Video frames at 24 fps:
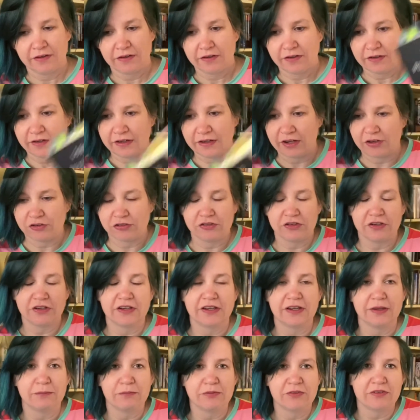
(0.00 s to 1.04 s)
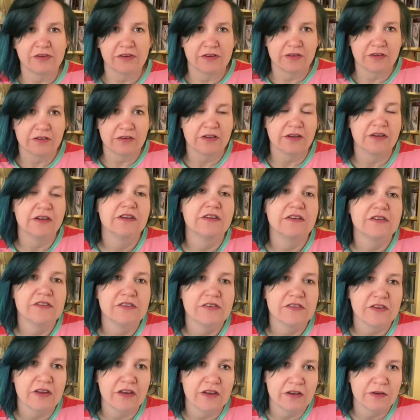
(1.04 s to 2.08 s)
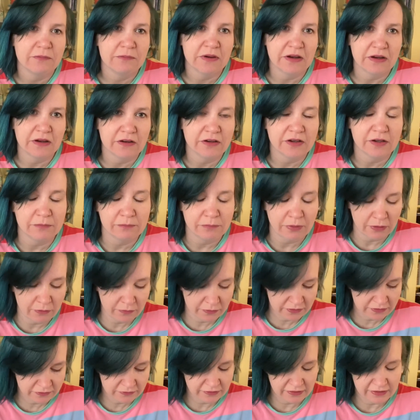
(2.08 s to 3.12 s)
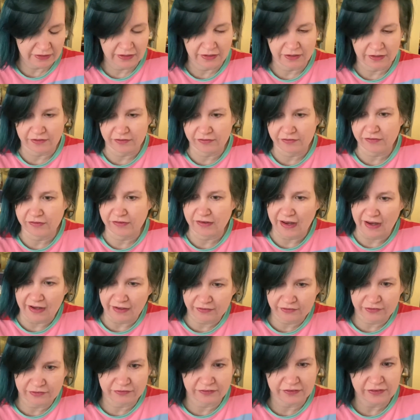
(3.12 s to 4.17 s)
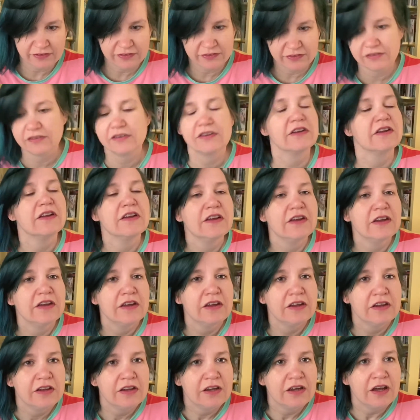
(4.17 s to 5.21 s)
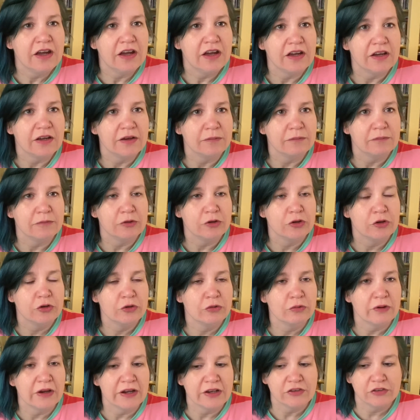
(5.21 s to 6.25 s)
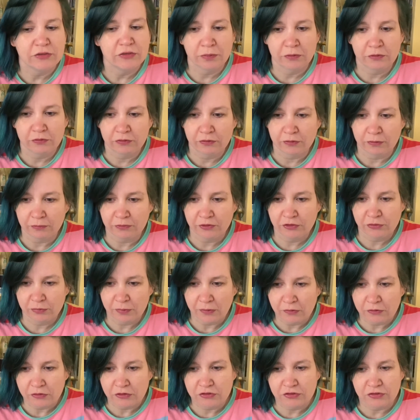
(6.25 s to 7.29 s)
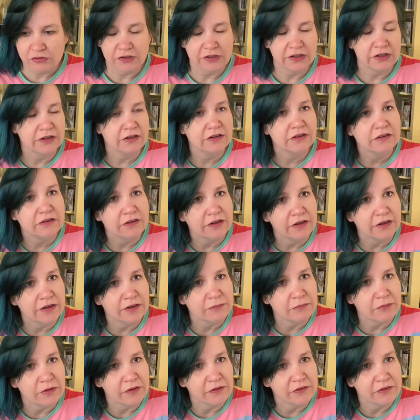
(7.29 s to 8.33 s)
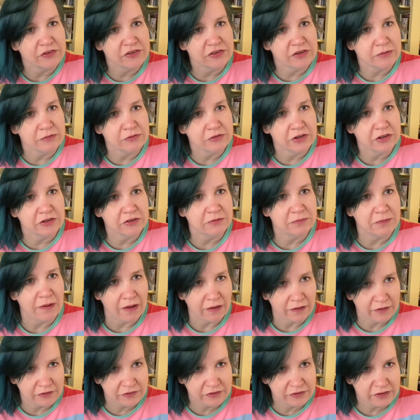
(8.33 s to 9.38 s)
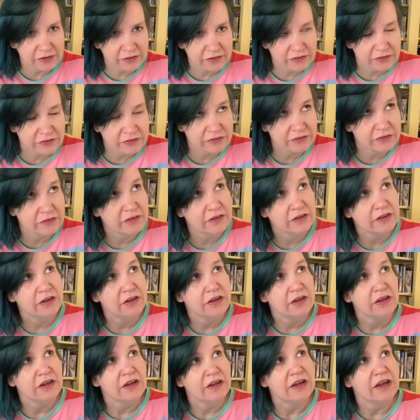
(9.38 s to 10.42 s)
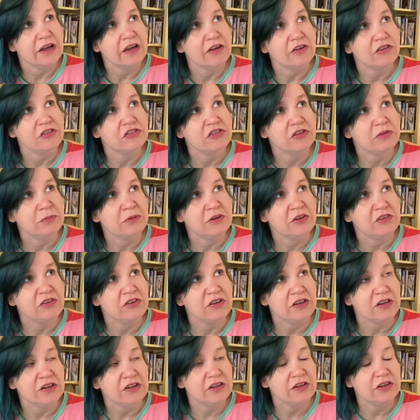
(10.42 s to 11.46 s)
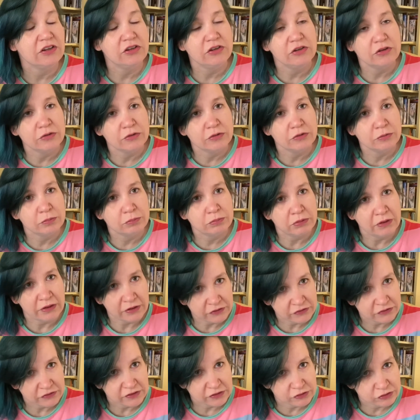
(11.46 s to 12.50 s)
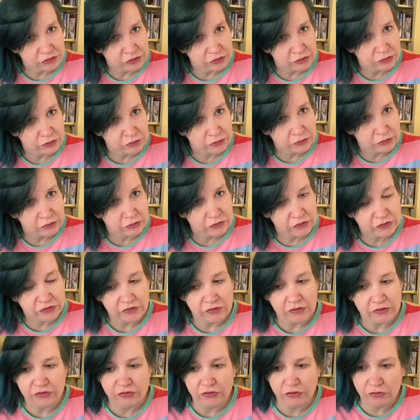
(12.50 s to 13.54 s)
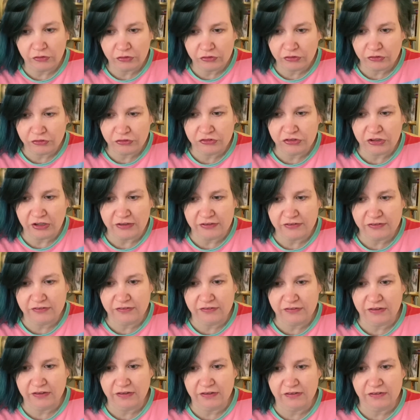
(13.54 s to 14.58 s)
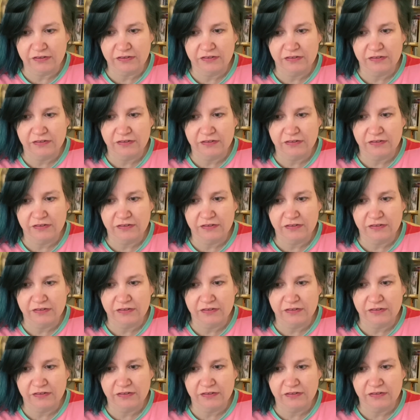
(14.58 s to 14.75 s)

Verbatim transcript: Andrea Gibson is an American poet and an activist um, who writes performance poetry um, on the subject of politics LGBTQ plus issues, social justice,